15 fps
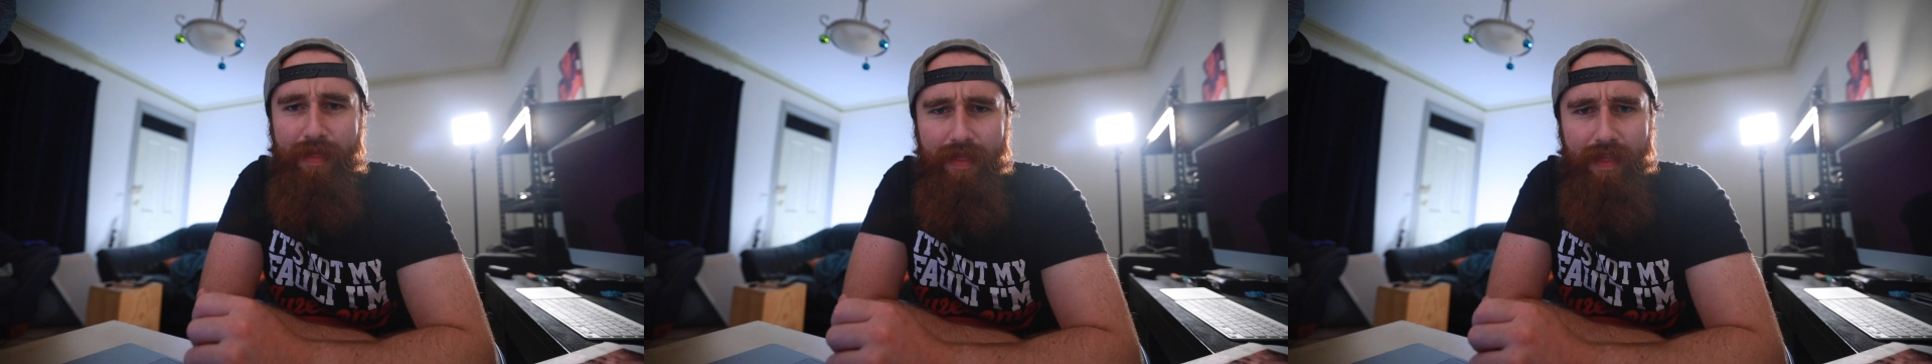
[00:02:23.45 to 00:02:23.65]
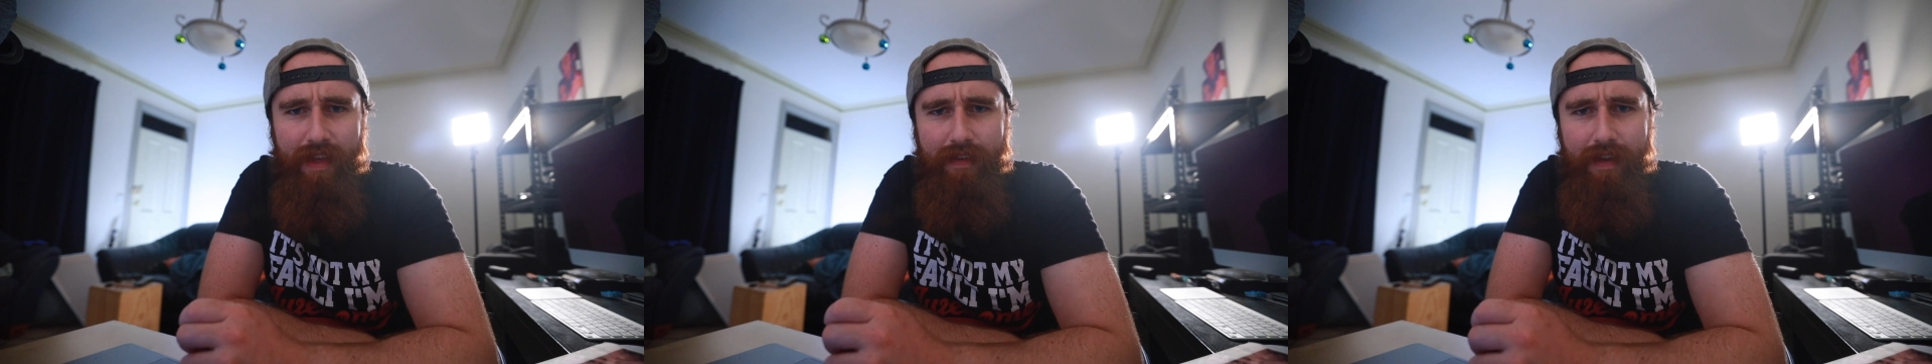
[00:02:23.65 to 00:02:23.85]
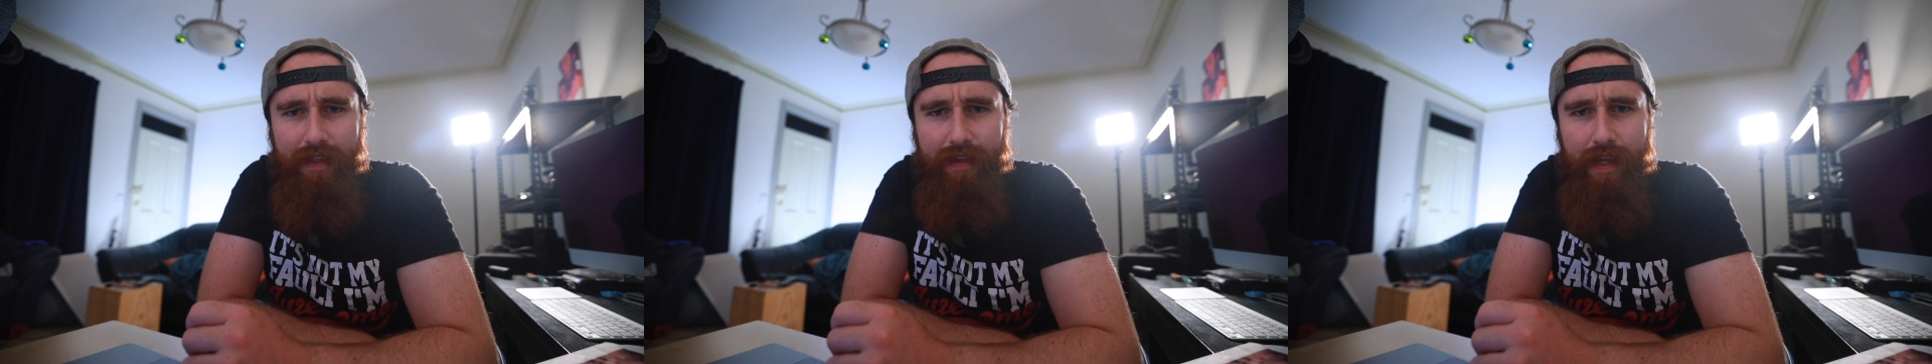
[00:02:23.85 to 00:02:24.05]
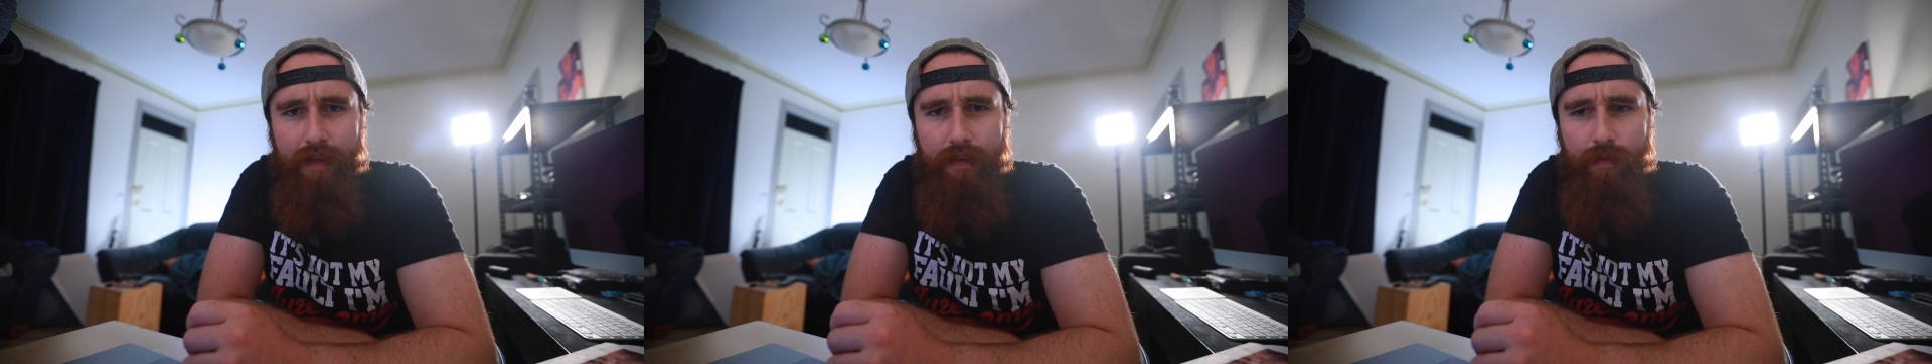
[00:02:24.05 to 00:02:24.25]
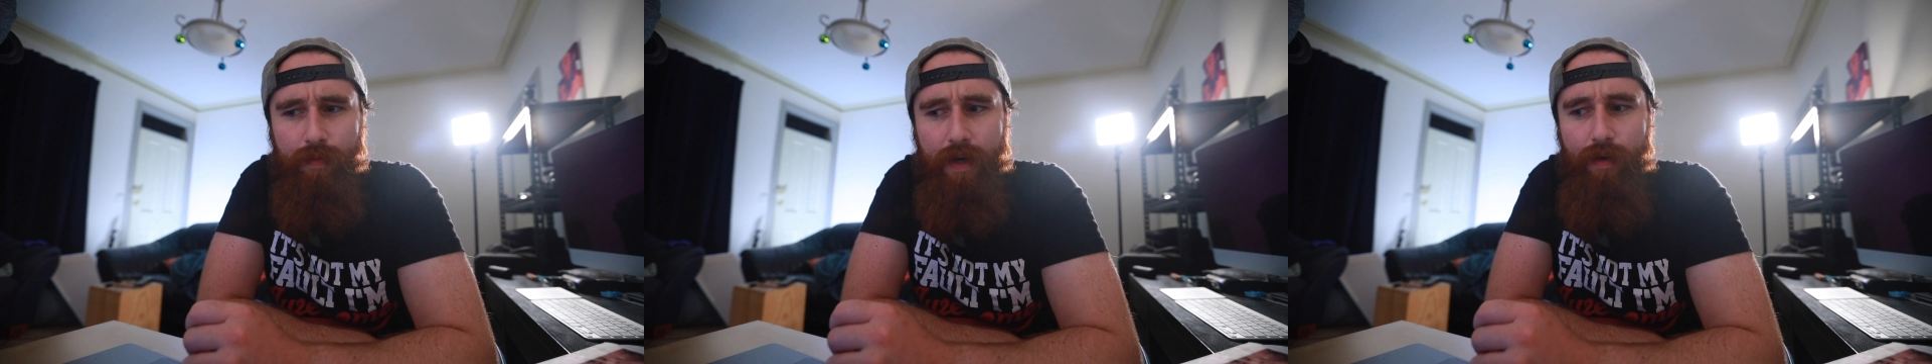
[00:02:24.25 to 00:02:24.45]
things like that
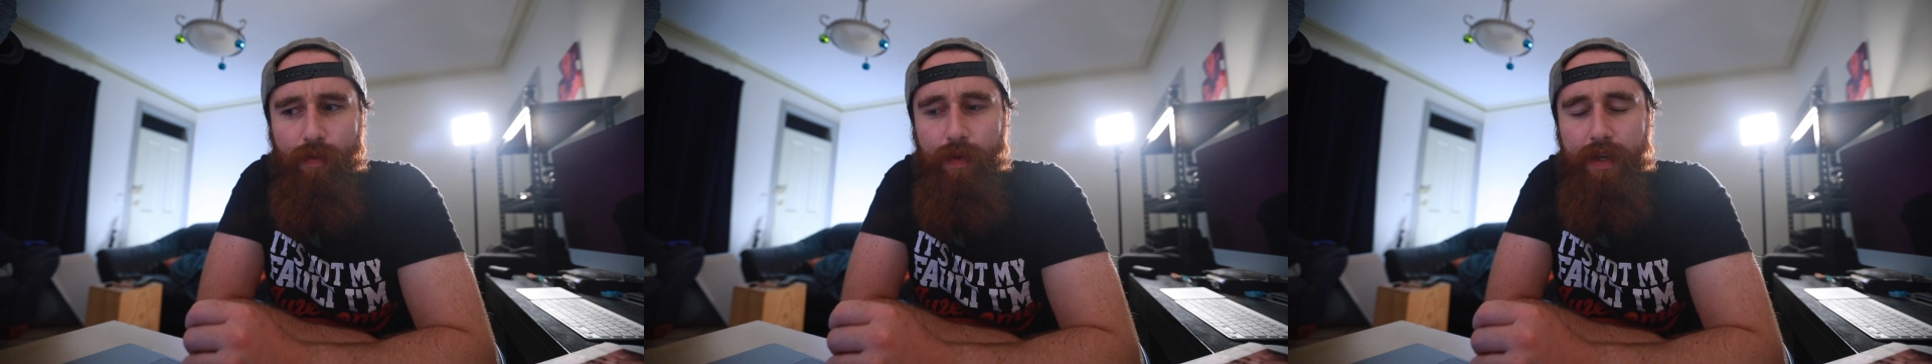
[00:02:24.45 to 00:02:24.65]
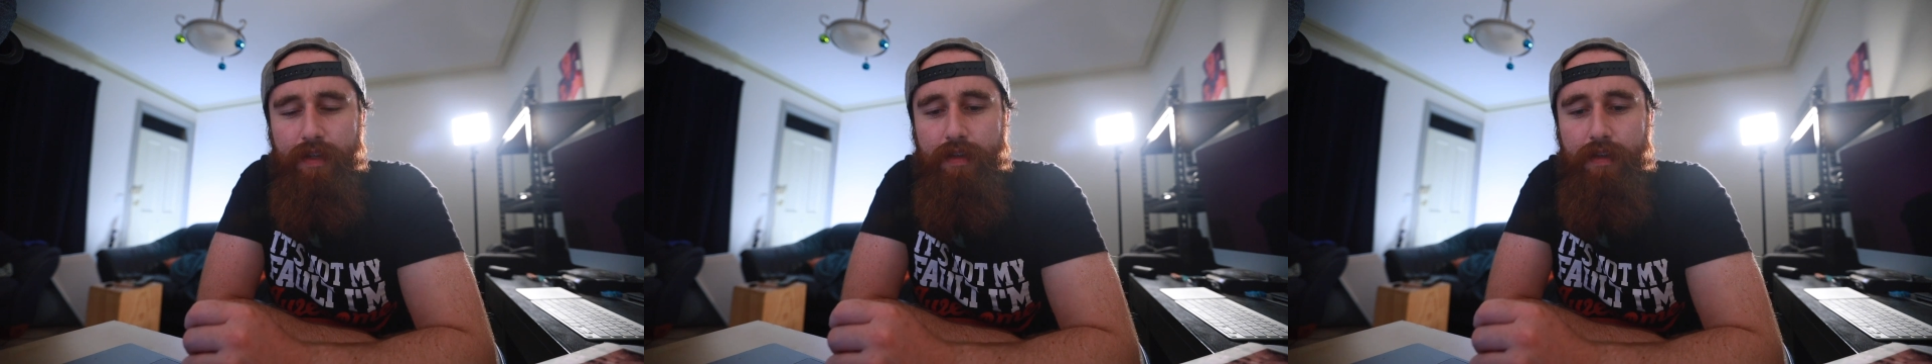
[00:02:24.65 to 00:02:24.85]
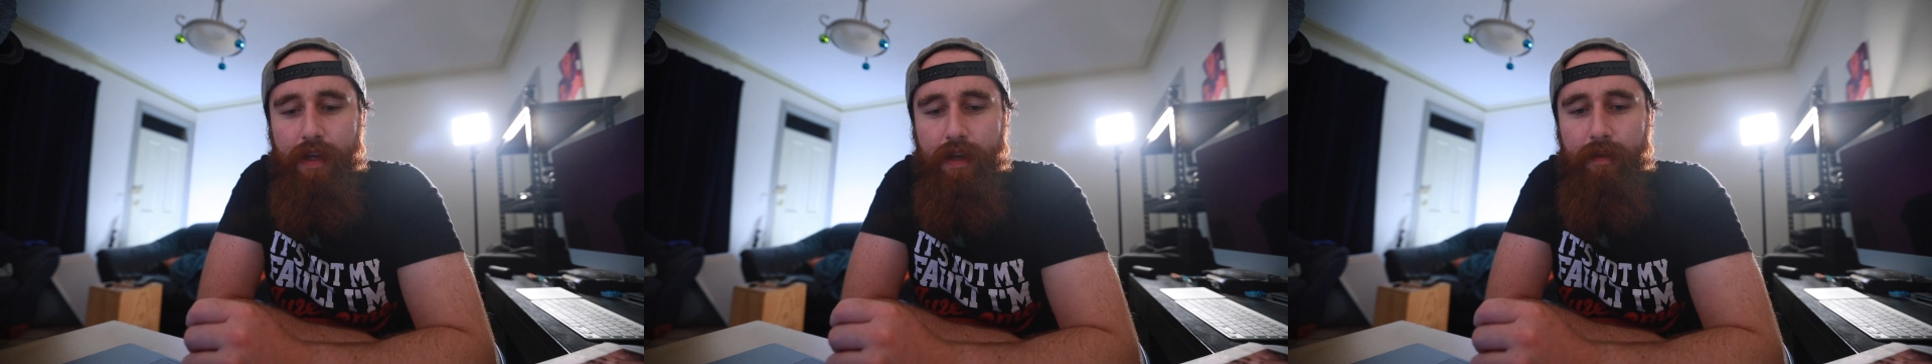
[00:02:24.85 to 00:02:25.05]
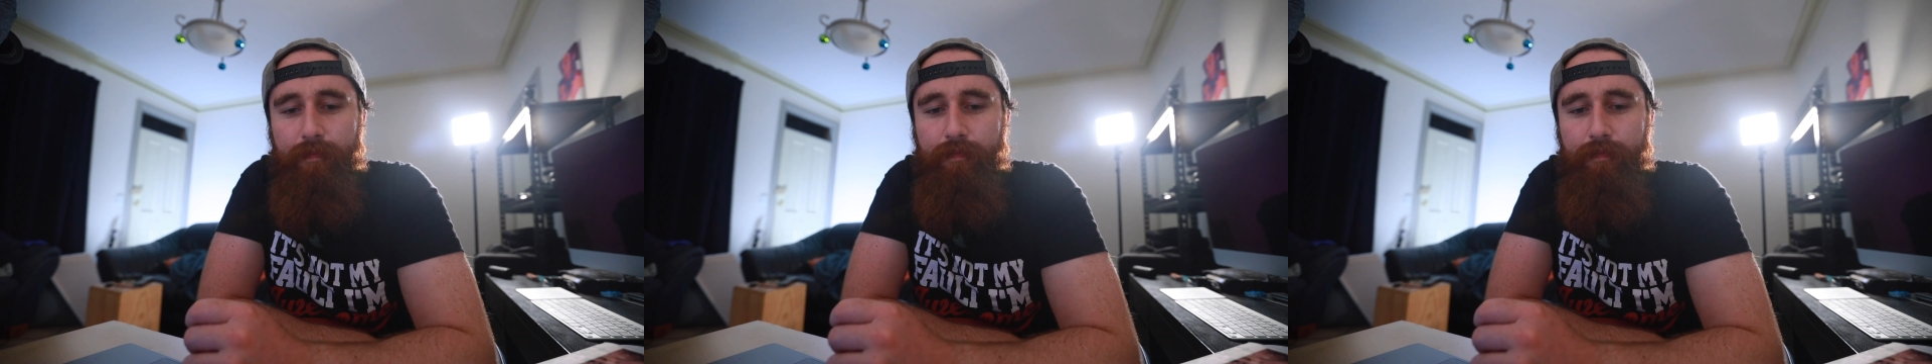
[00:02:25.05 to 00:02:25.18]
as well, which